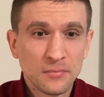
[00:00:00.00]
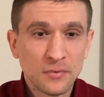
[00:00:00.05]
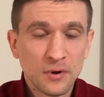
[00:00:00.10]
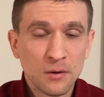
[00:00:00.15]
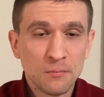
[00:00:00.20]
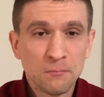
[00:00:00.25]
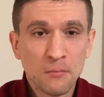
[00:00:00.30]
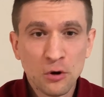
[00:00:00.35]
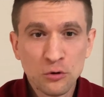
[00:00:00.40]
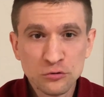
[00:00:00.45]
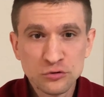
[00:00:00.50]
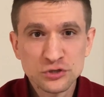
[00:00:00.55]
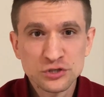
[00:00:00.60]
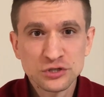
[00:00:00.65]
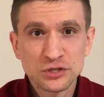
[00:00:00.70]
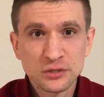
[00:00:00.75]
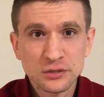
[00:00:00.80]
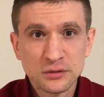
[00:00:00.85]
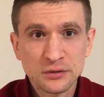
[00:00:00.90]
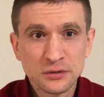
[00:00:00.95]

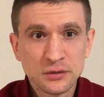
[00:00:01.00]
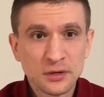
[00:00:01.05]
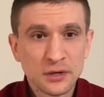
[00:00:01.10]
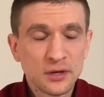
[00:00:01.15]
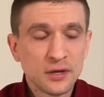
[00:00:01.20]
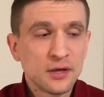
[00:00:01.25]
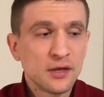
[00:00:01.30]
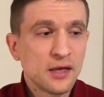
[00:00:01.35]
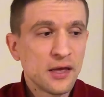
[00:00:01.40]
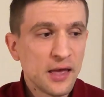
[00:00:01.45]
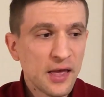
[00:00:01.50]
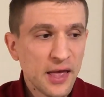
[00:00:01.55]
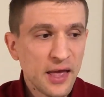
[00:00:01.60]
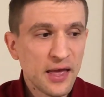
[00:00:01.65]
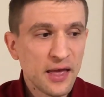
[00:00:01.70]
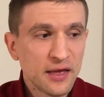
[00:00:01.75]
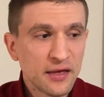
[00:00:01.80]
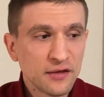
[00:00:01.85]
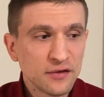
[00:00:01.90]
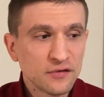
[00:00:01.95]
emotion
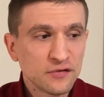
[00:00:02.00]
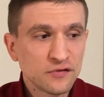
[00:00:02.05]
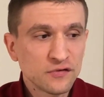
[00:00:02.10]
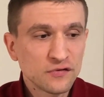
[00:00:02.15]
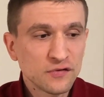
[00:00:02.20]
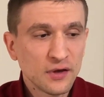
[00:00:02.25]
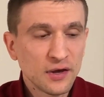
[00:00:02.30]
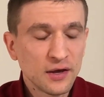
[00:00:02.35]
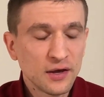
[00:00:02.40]
as